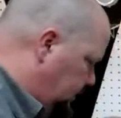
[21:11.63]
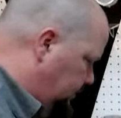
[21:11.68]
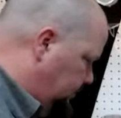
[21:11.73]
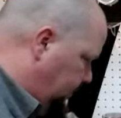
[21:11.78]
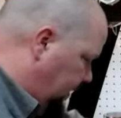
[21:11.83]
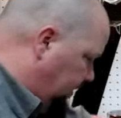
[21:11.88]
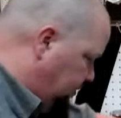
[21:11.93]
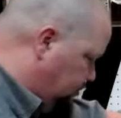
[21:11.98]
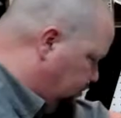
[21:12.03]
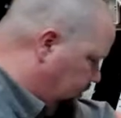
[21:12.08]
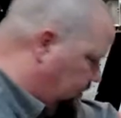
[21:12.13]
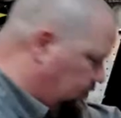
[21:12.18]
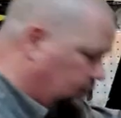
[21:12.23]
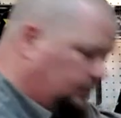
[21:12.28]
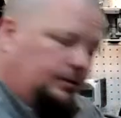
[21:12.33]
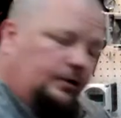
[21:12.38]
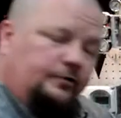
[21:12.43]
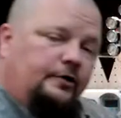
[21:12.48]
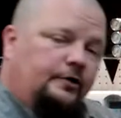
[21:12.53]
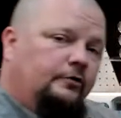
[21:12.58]
Make sure you don't
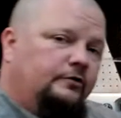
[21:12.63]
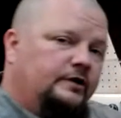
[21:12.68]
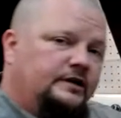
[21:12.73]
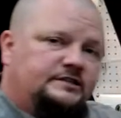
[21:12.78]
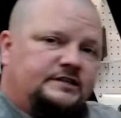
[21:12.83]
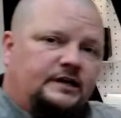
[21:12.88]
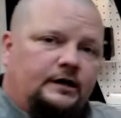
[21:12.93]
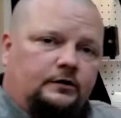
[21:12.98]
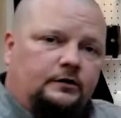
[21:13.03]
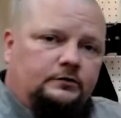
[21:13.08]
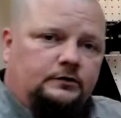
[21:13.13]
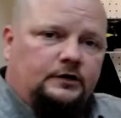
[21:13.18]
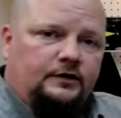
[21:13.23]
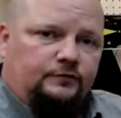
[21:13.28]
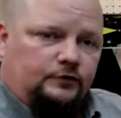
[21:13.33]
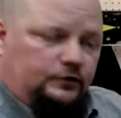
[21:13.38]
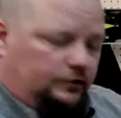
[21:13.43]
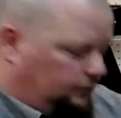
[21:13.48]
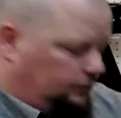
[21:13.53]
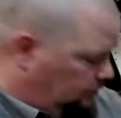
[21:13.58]
blow the O-rings out.
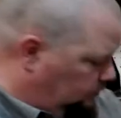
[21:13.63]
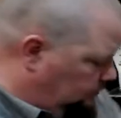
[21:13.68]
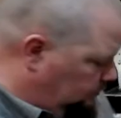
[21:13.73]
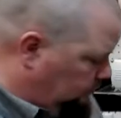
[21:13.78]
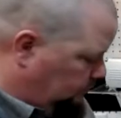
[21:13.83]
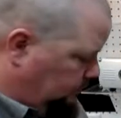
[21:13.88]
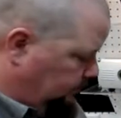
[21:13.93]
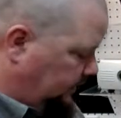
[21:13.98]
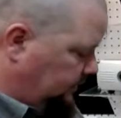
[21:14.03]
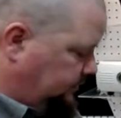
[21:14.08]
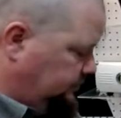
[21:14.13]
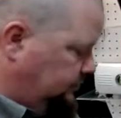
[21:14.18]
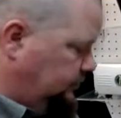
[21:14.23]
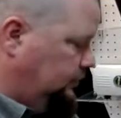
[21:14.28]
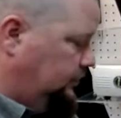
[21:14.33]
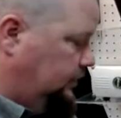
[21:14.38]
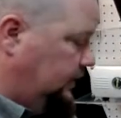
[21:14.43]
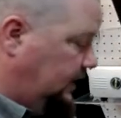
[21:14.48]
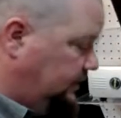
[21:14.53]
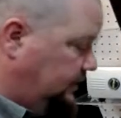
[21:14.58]
If you do, you want to make sure
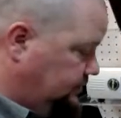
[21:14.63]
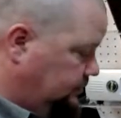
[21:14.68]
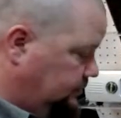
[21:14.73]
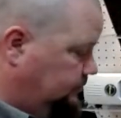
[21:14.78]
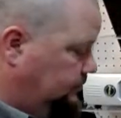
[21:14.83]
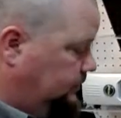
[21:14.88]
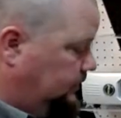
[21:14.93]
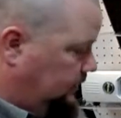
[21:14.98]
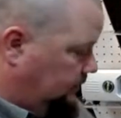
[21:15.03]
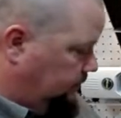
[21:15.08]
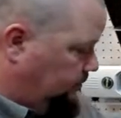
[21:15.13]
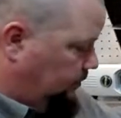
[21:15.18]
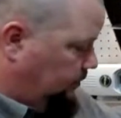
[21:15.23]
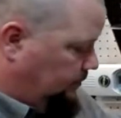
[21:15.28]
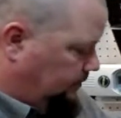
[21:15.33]
you catch them and put